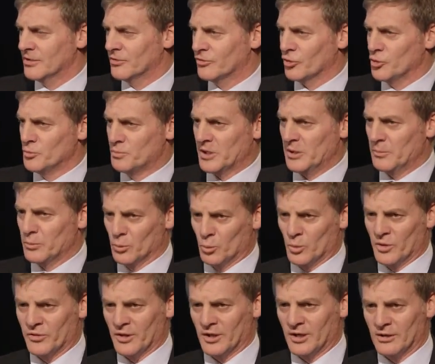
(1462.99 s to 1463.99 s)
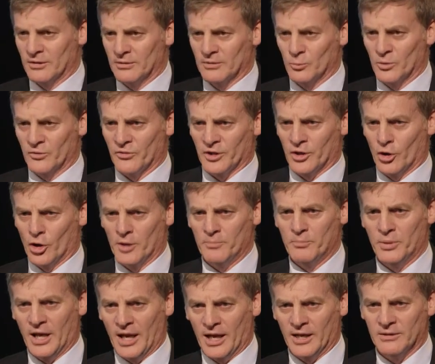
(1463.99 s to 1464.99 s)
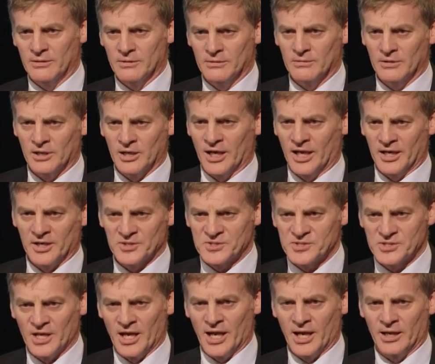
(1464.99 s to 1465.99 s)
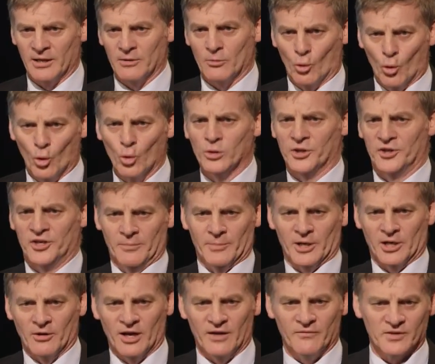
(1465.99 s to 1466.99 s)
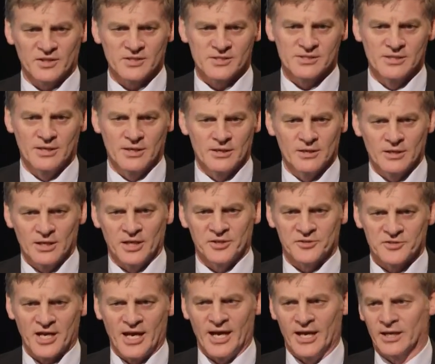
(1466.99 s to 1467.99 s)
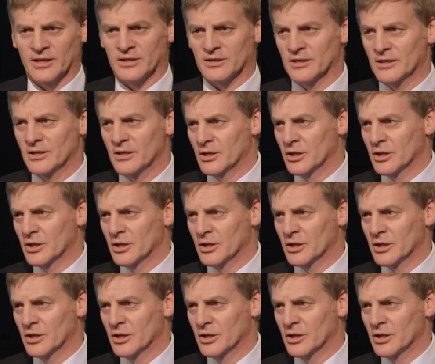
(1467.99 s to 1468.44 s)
2 people with an iPad can understand all the demographics and target